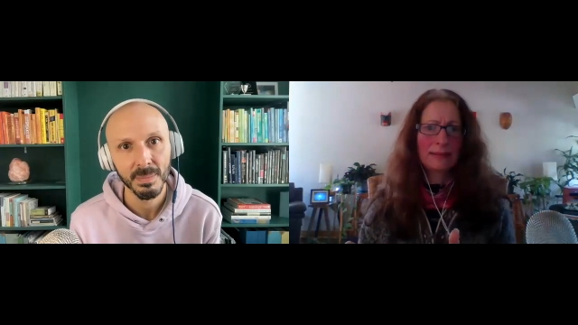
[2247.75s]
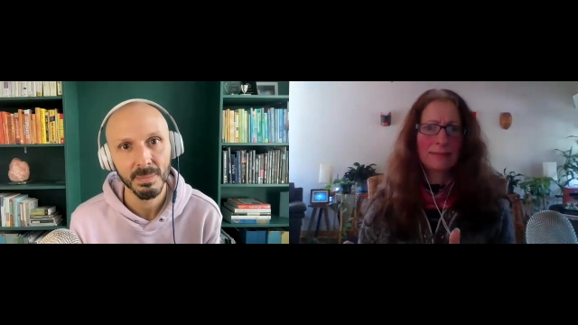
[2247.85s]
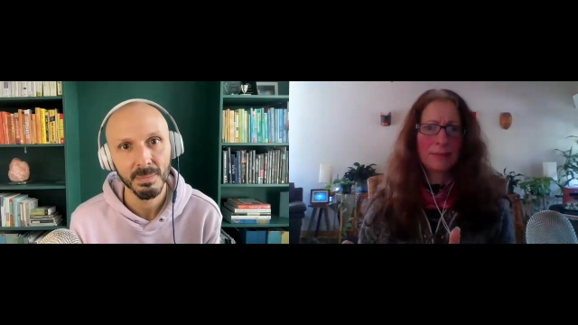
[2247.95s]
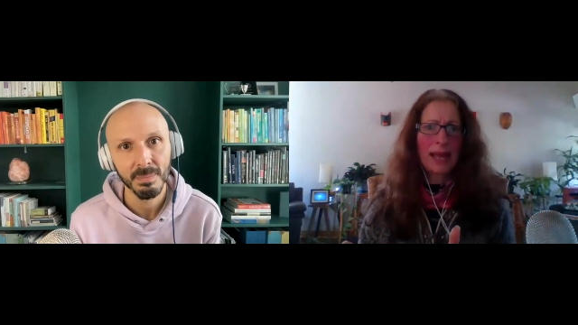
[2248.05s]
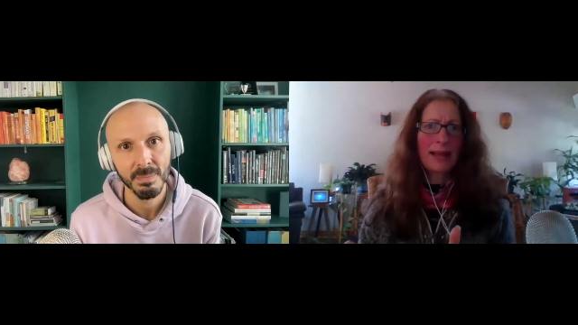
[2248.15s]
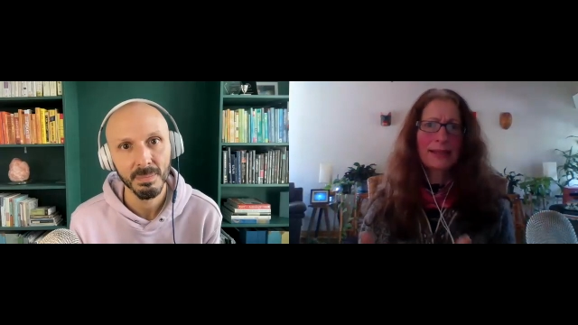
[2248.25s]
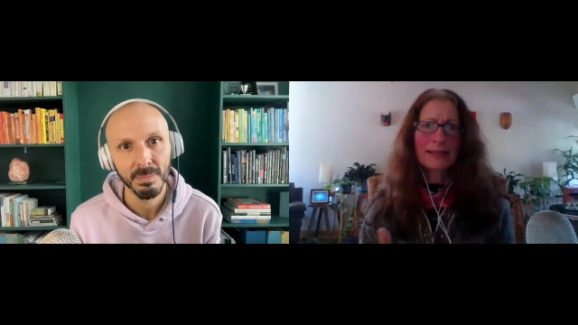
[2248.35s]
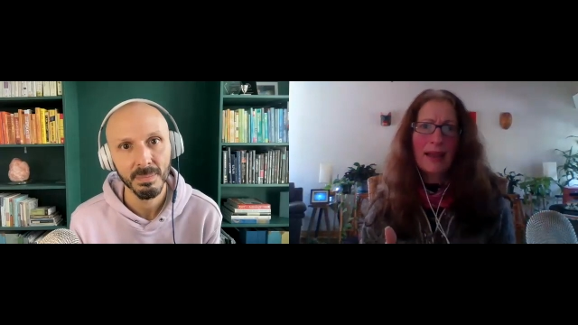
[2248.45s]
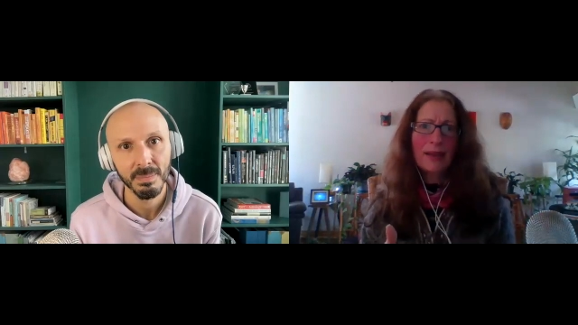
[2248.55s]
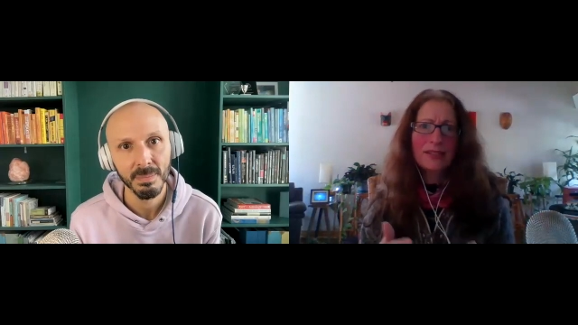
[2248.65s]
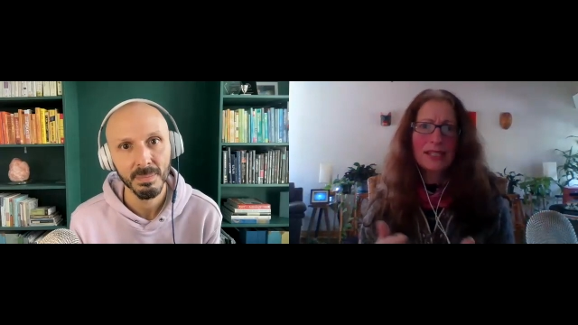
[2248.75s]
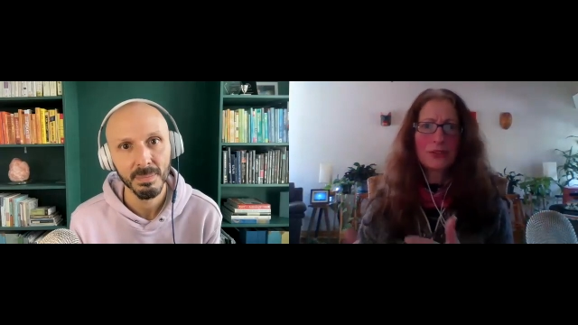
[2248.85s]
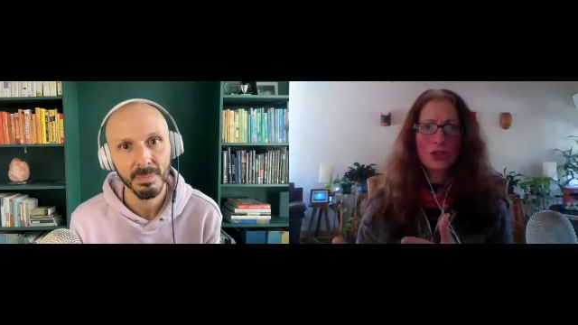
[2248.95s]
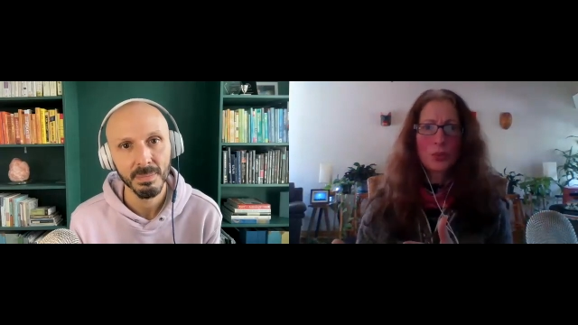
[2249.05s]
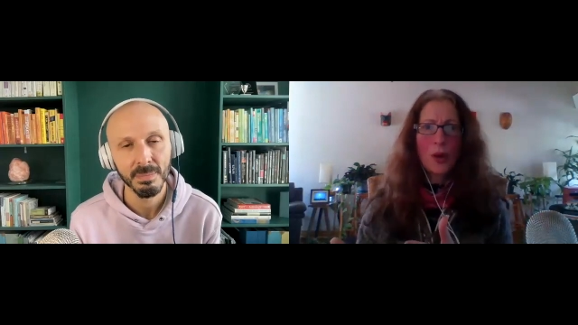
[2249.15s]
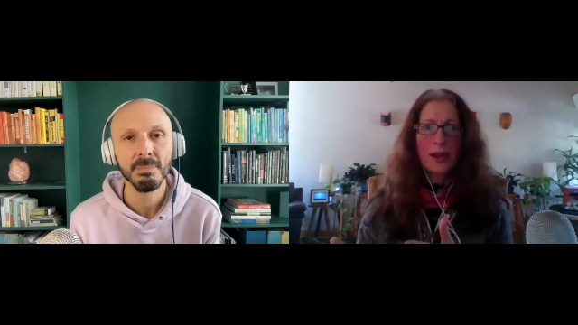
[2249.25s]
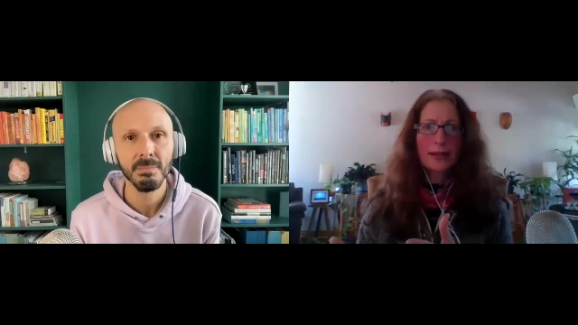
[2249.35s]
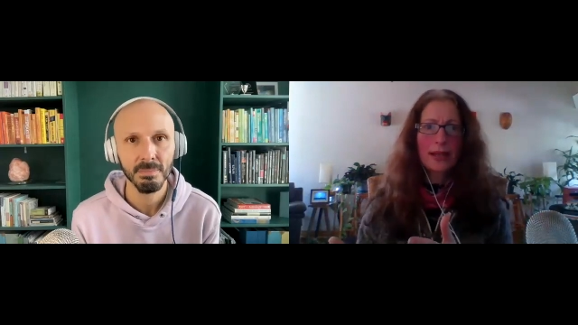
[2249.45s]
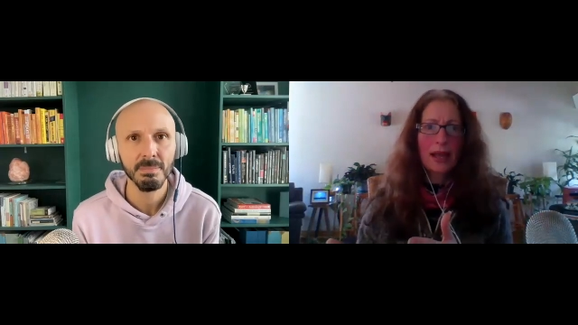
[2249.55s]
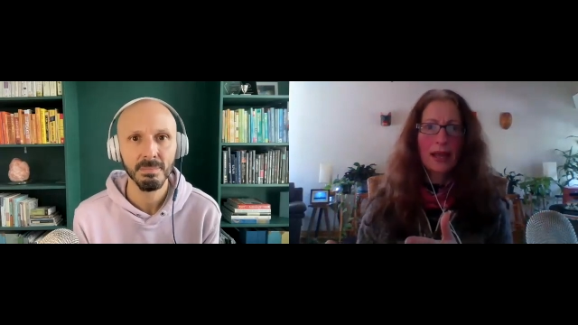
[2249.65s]
Speaker 1: past lives intertwined
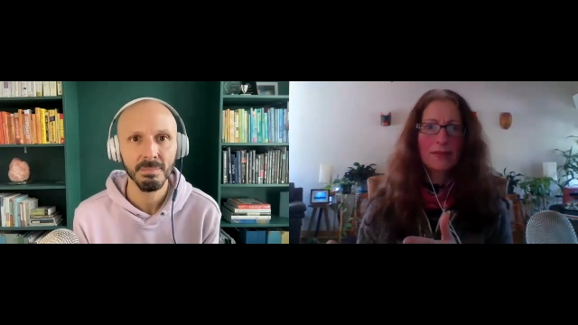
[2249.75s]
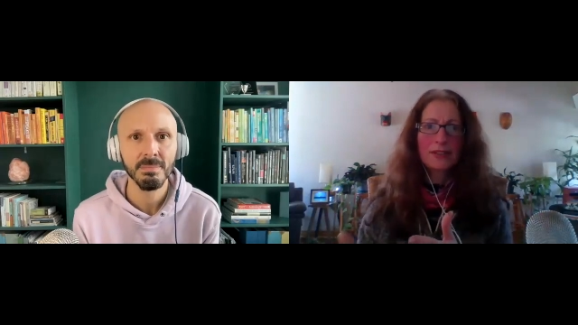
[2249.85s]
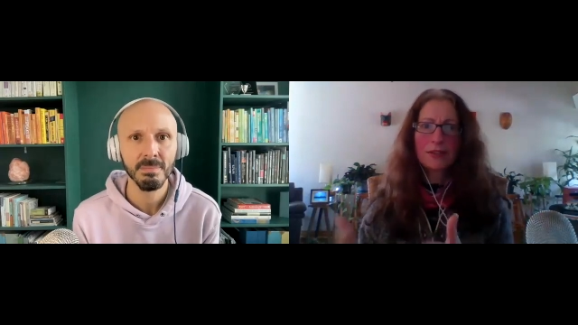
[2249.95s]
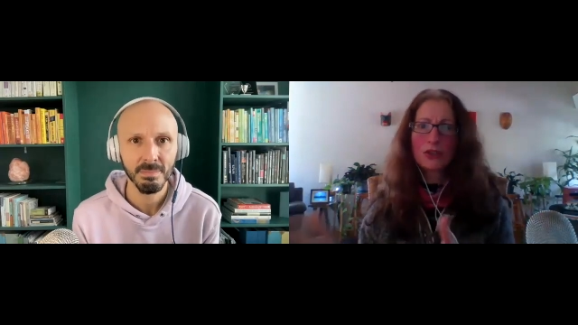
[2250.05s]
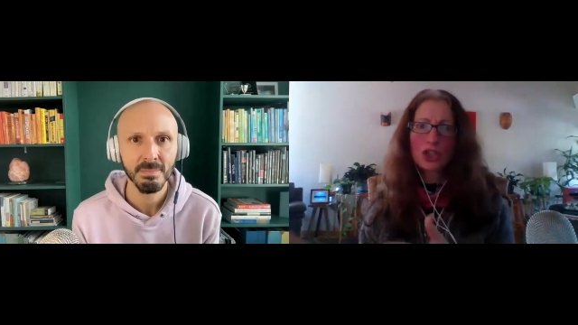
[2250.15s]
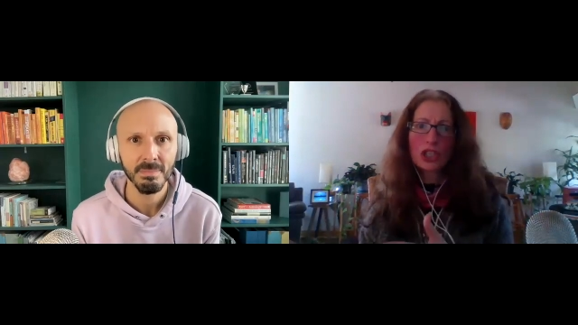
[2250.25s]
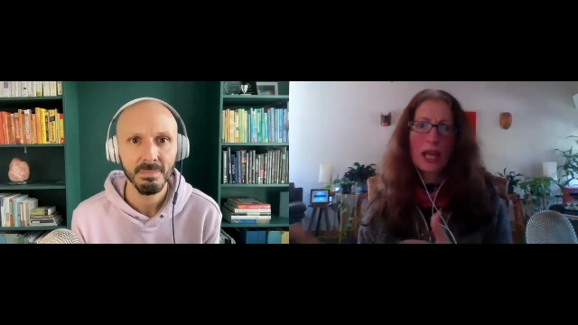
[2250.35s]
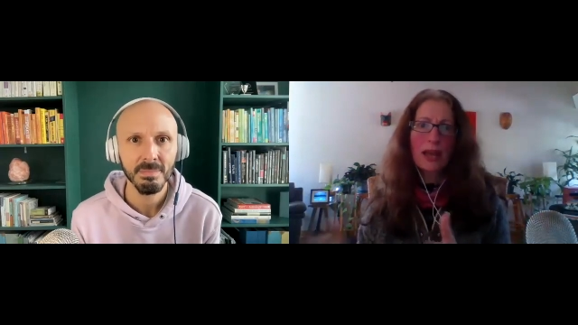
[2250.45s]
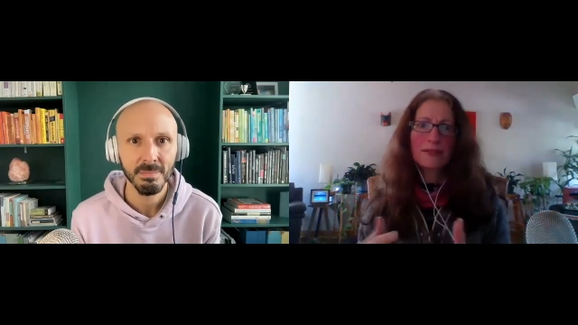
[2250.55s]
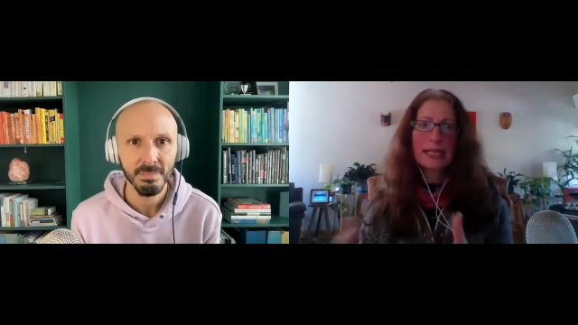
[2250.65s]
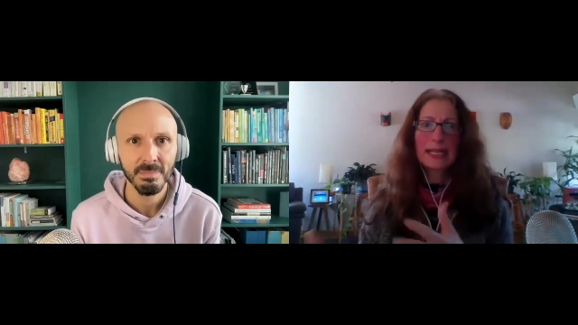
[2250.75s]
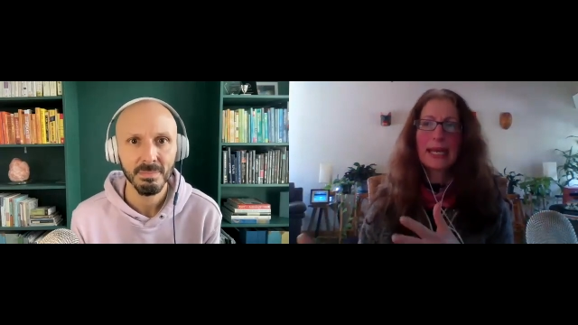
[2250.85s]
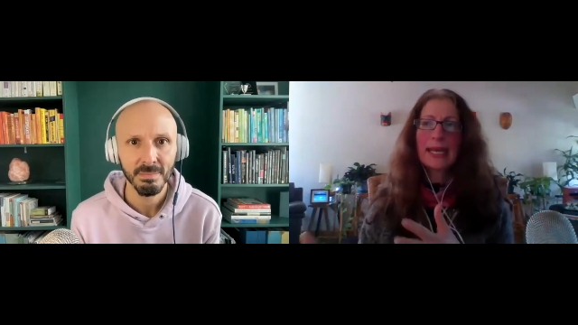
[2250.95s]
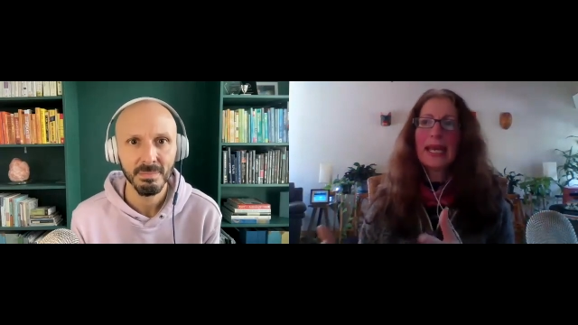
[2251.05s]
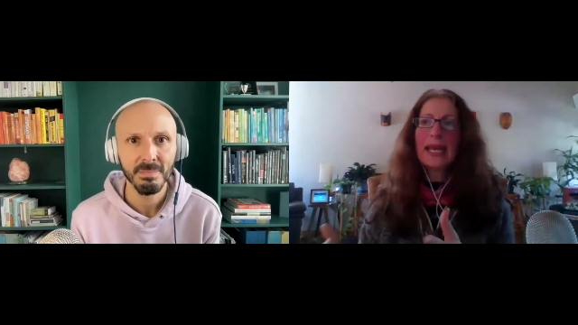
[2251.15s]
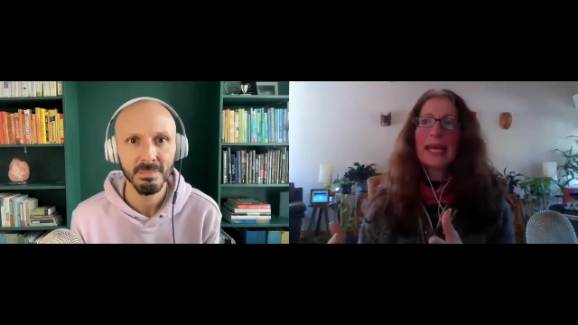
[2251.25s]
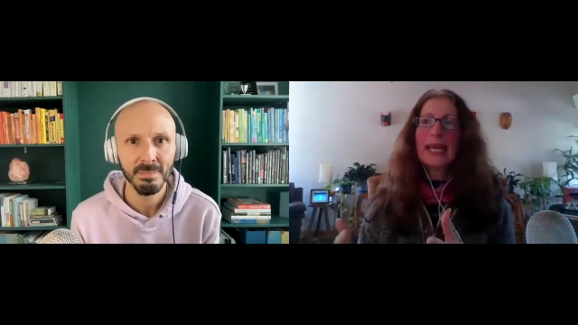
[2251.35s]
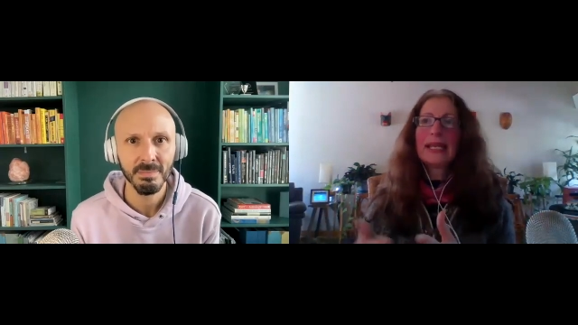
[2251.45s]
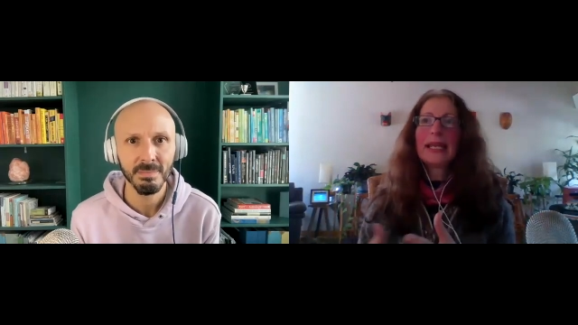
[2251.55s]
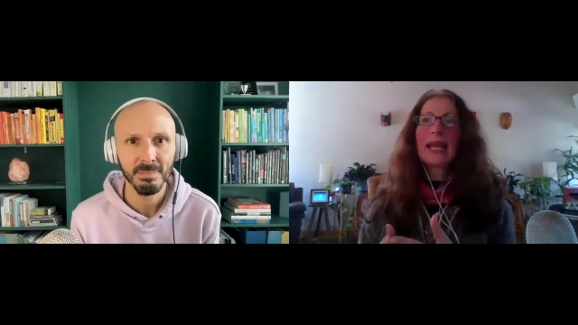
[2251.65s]
lives future lives like mm-hmm.
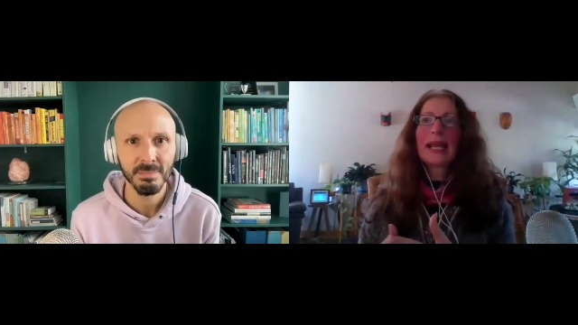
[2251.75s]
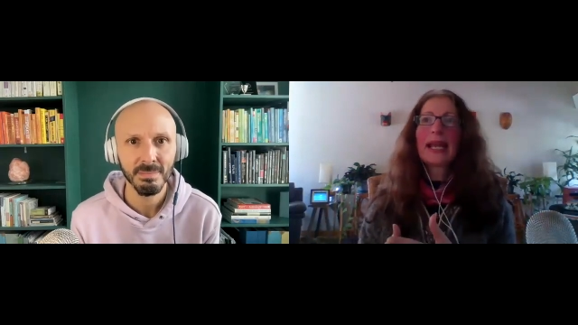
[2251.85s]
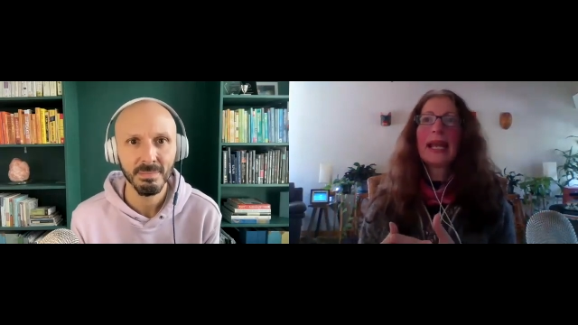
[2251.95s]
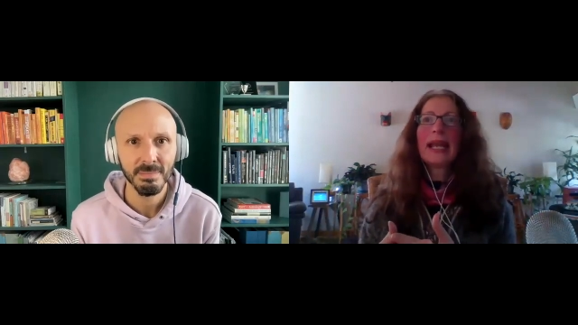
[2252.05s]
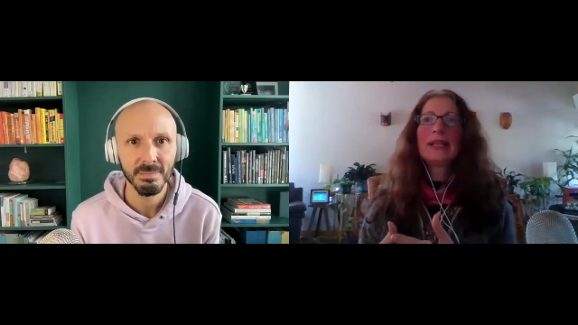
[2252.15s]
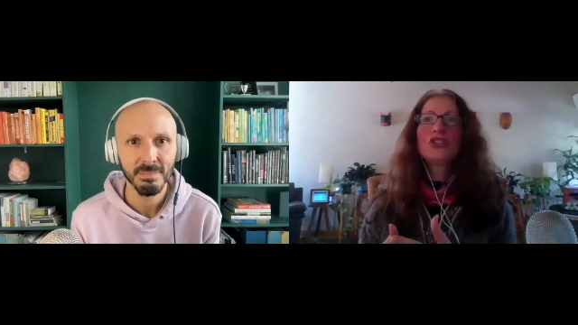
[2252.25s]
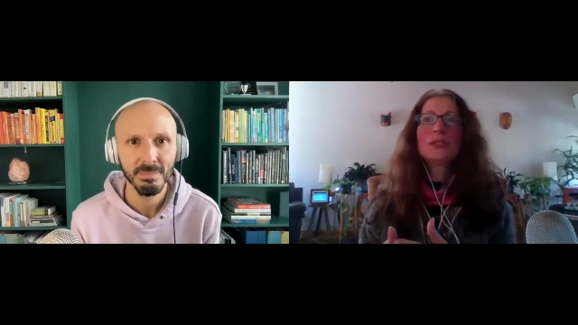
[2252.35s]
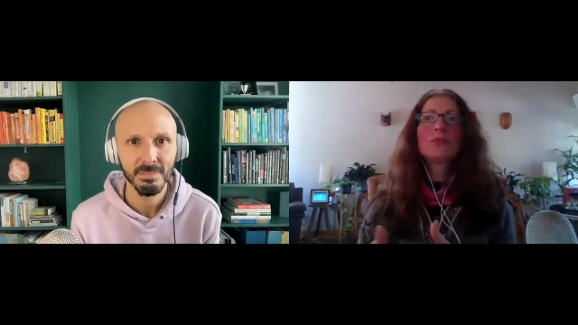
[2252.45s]
like just